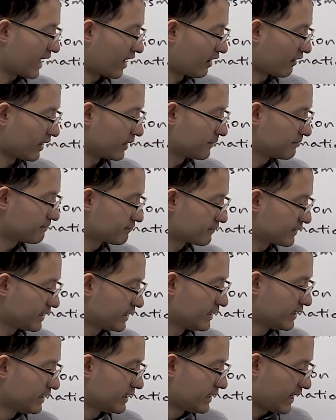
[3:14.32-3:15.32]
All right.
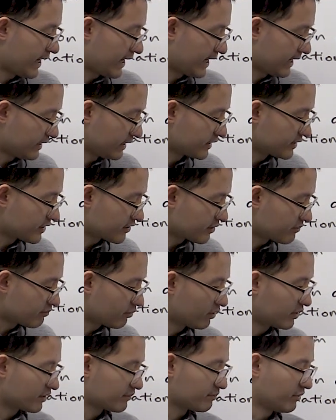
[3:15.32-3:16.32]
And another
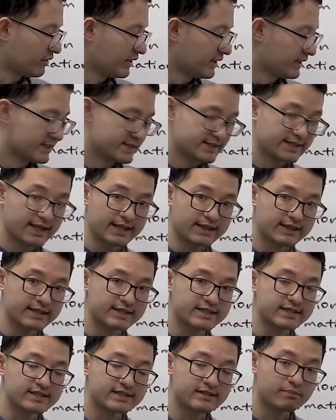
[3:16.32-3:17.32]
important point is that
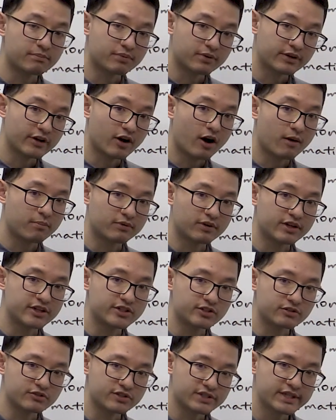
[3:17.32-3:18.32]
this is the
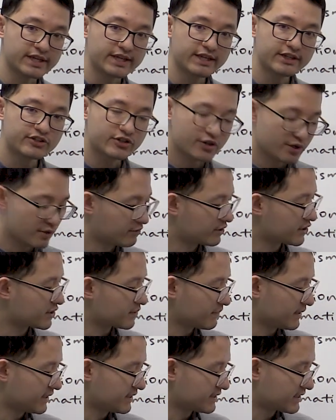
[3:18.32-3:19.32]
pre-operational stage,
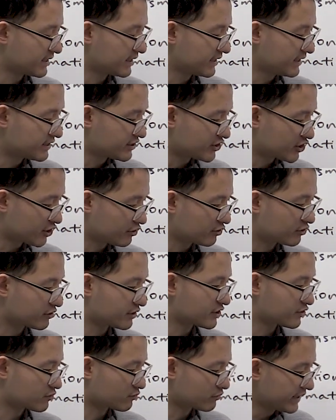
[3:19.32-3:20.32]
which means these
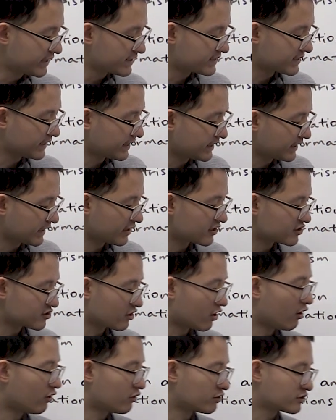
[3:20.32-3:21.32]
children's reasoning is
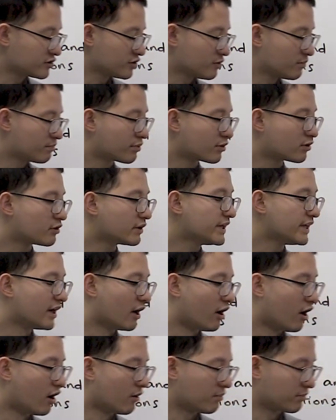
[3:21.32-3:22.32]
also
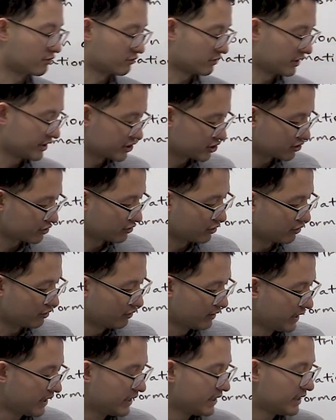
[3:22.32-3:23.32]

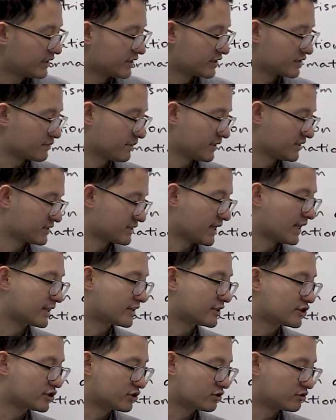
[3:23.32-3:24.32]
pre-operational. This means that
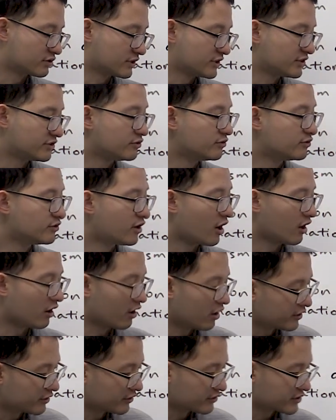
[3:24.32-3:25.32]
the children do not
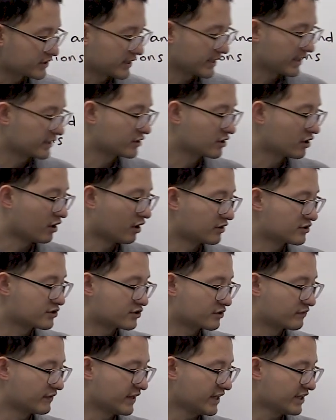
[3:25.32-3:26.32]
understand
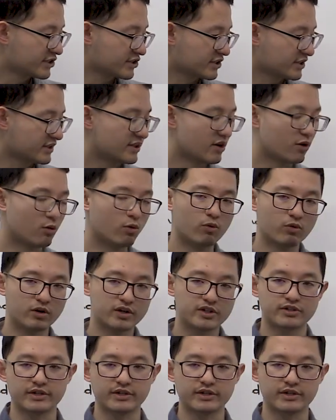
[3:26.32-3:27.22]
conservation or